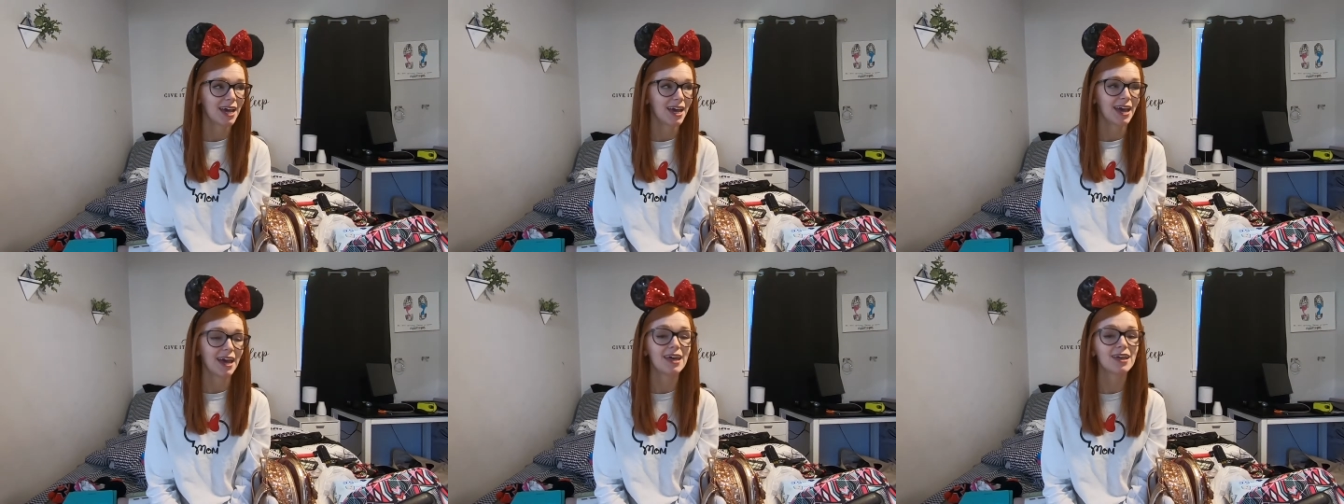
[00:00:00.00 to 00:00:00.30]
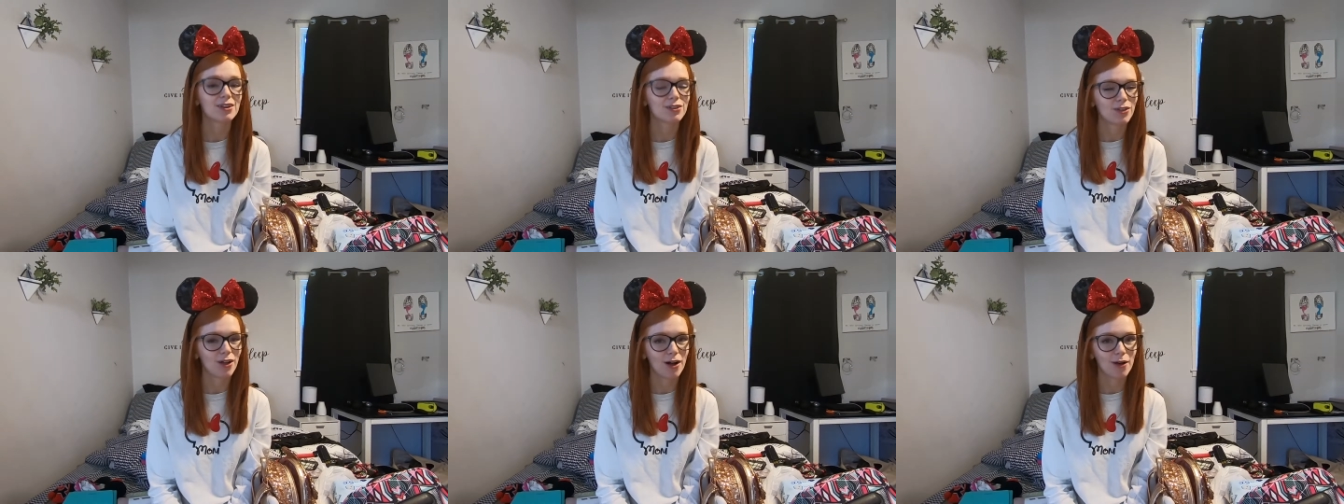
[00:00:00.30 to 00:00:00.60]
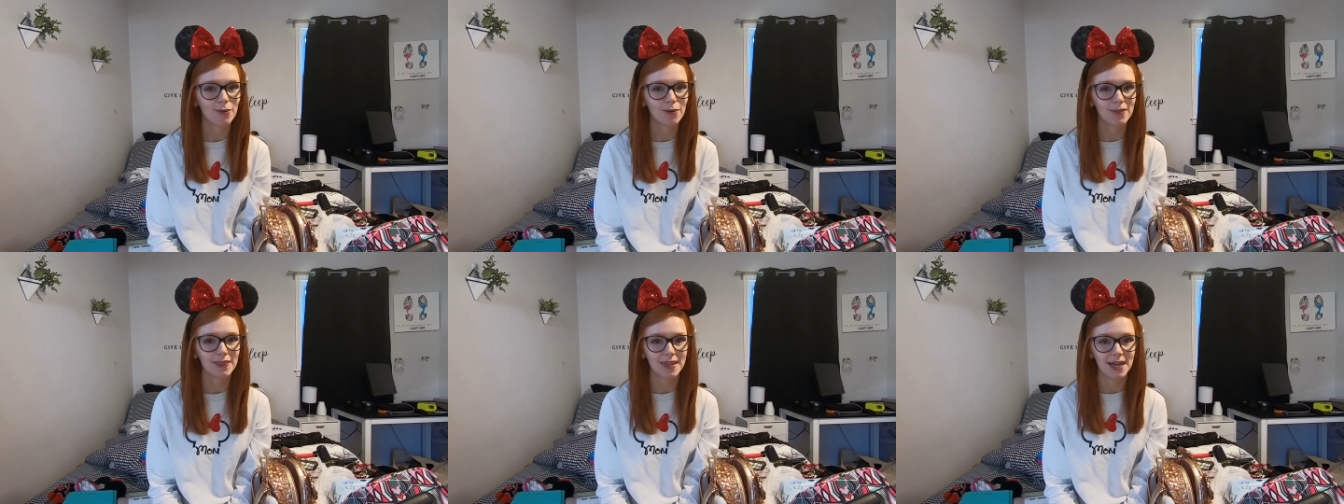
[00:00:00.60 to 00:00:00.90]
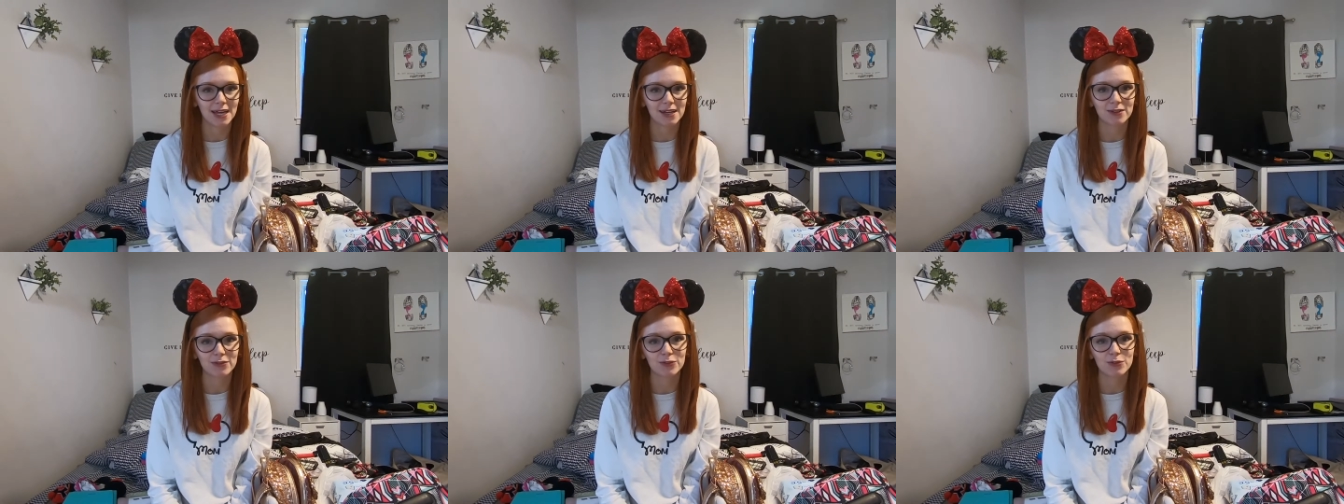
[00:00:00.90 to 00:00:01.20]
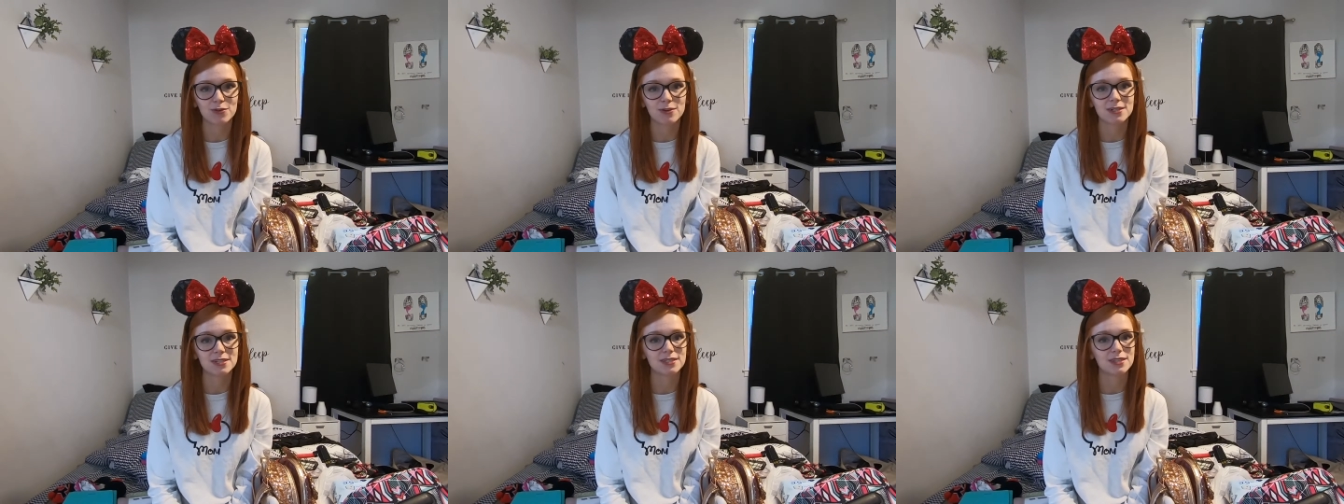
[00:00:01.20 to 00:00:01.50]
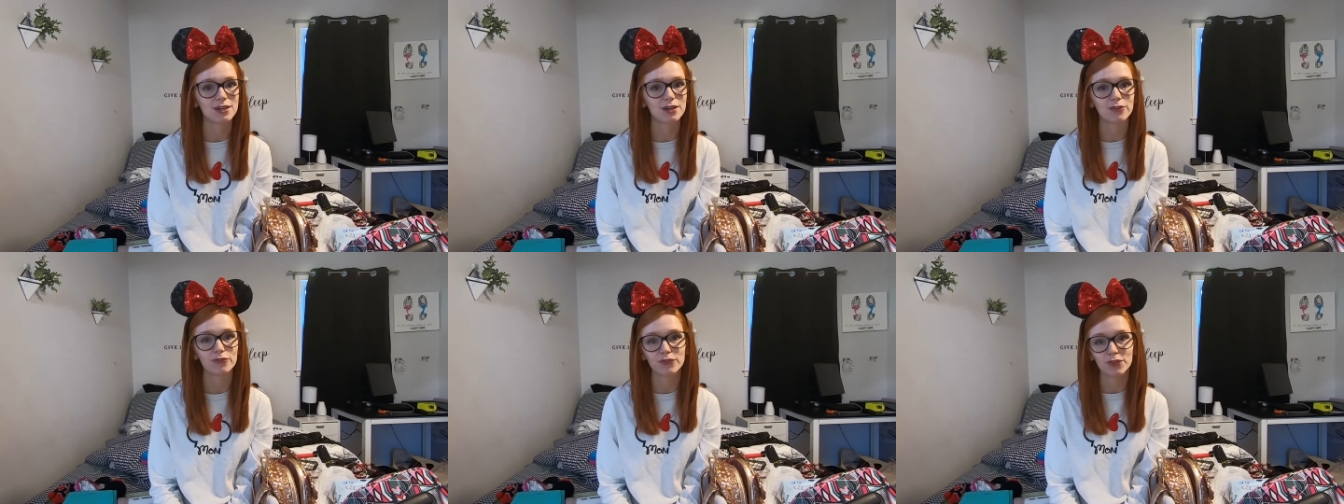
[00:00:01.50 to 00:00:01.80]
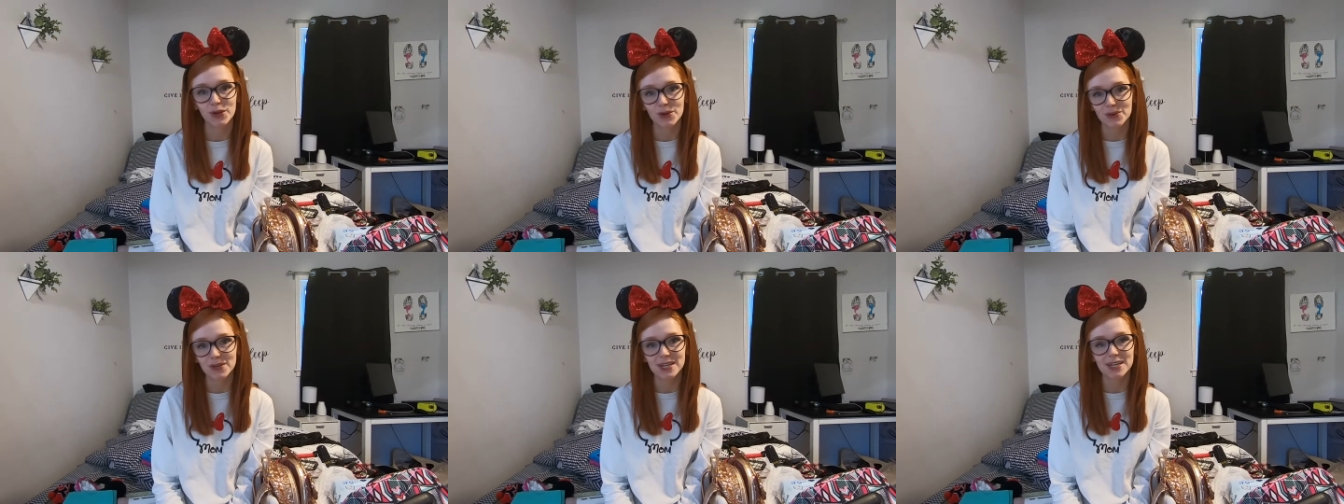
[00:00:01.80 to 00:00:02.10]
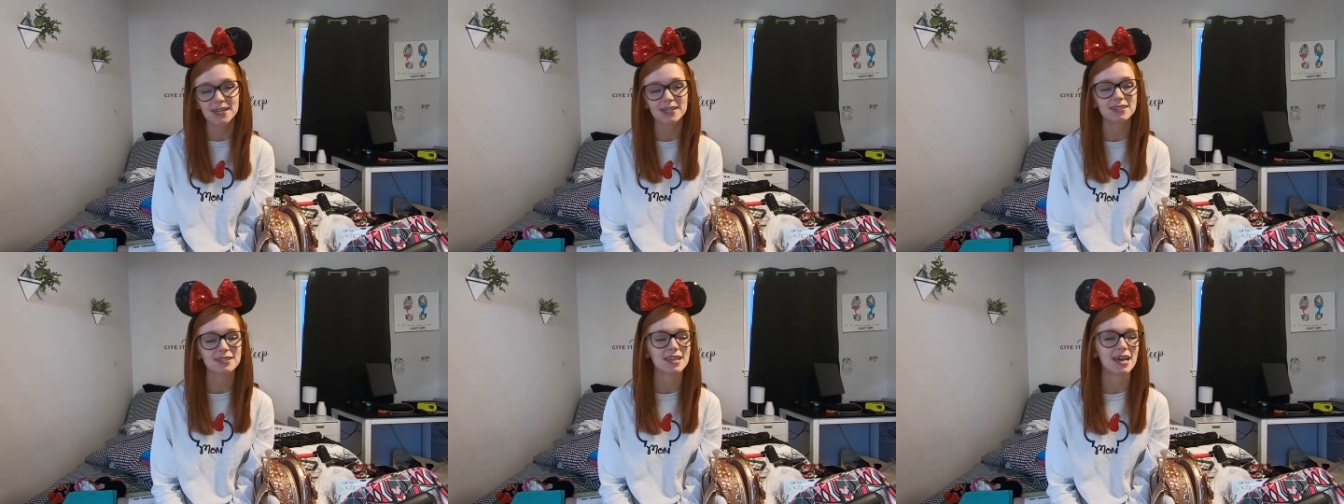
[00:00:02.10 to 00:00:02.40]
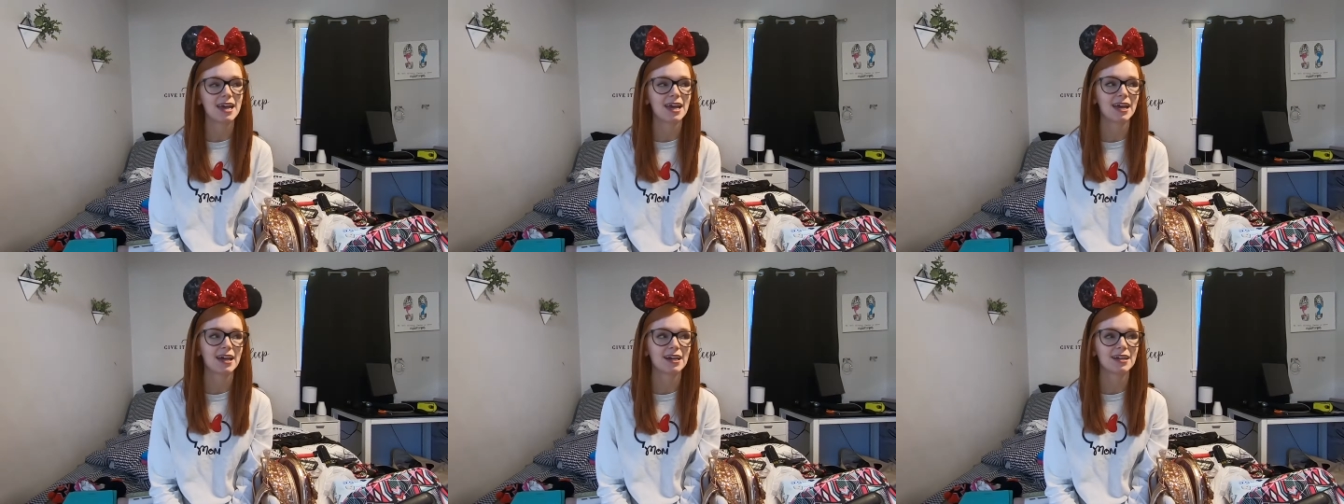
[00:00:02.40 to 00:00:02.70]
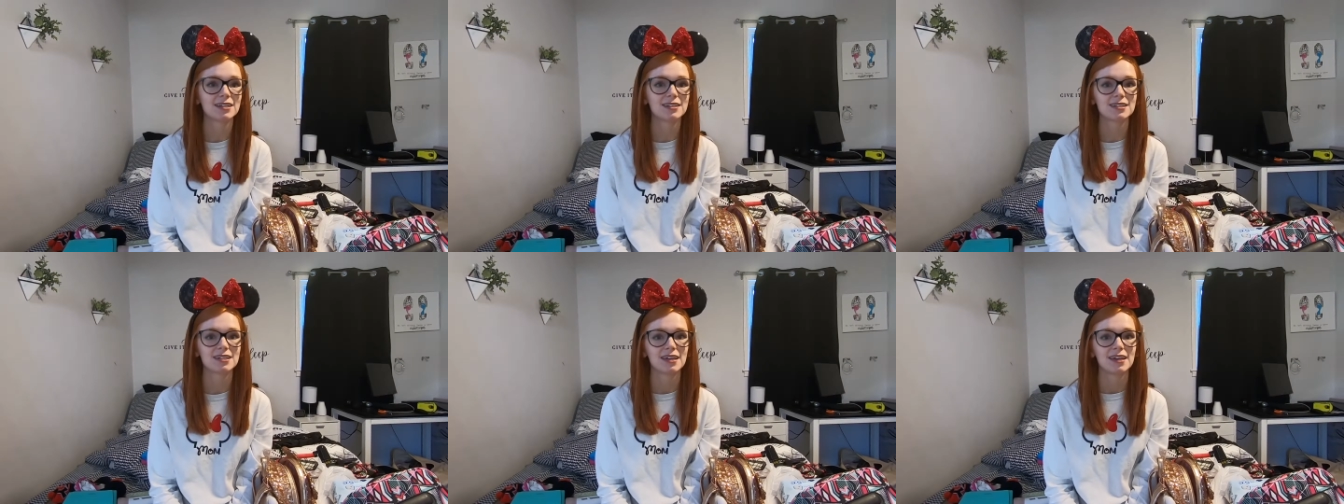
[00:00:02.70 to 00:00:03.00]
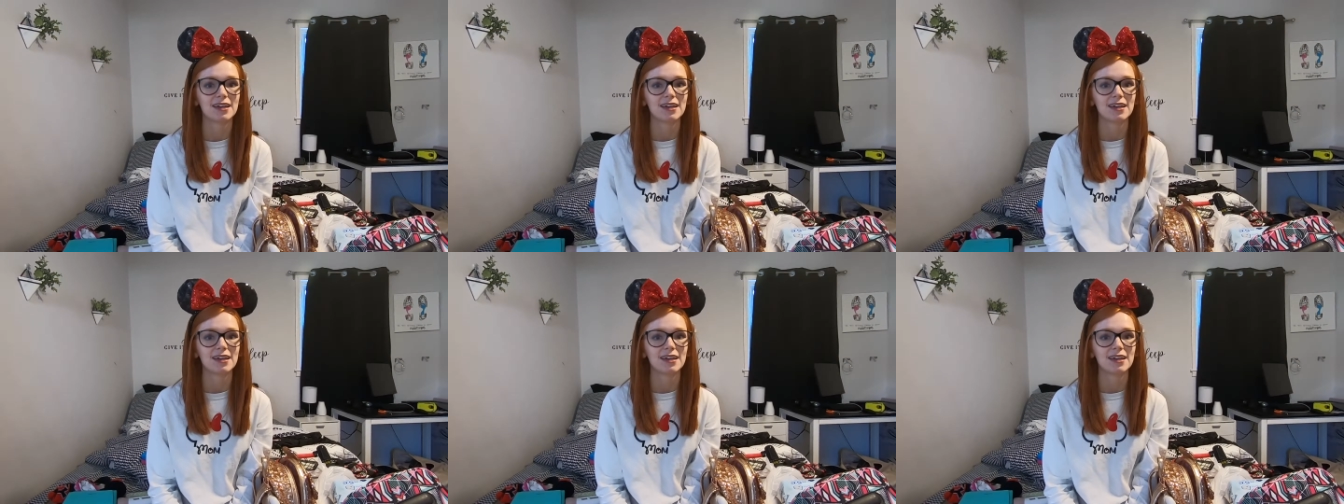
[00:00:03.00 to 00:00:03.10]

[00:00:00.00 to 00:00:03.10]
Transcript: And along with that, of course, their floaties and